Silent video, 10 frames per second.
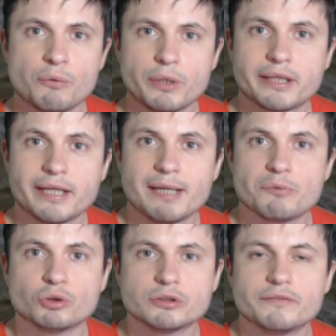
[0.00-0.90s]
with
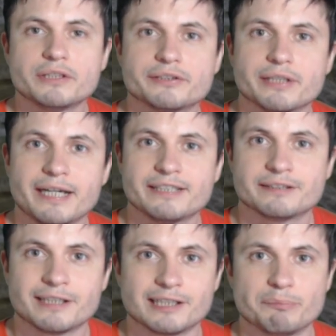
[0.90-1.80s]
time all of this ice
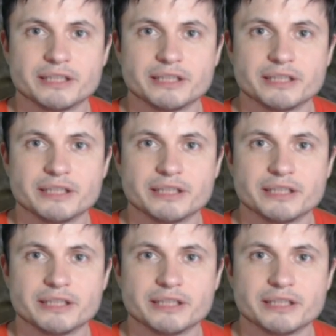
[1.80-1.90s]
started